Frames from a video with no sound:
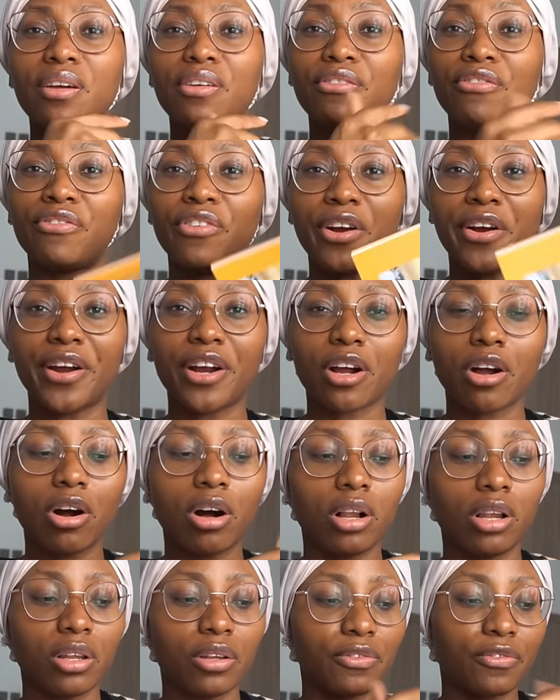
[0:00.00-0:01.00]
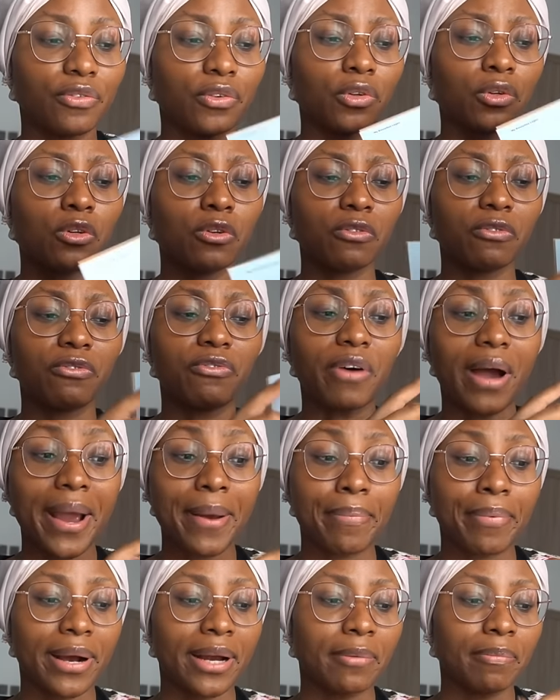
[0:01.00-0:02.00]
very colorful,
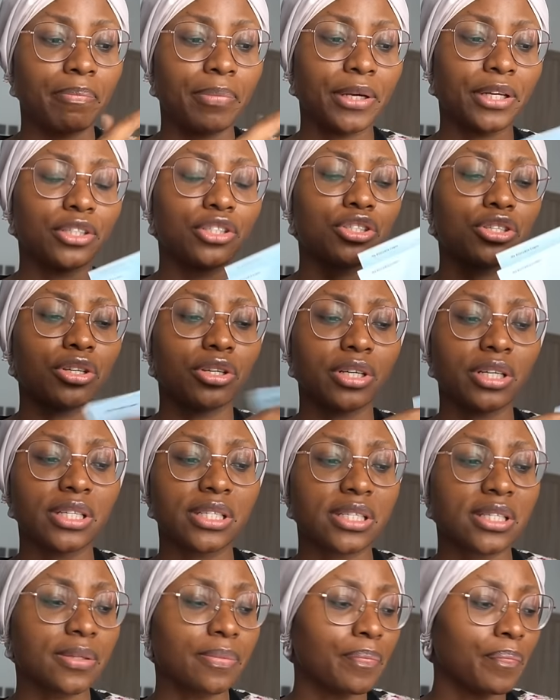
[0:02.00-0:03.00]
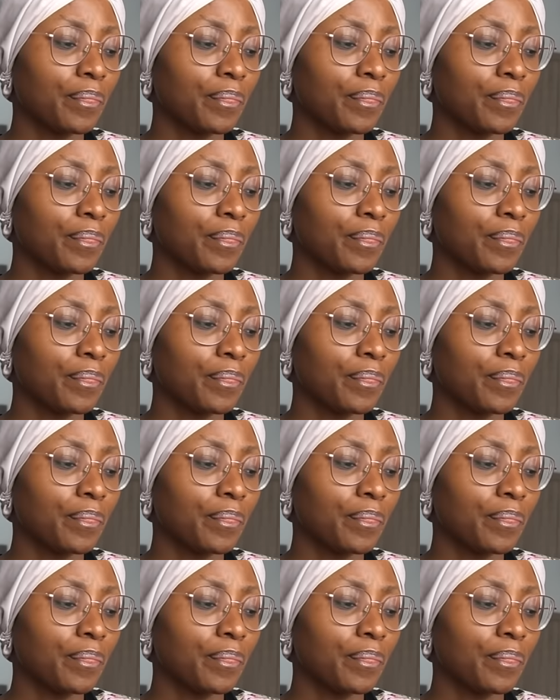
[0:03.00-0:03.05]
vibrant pictures,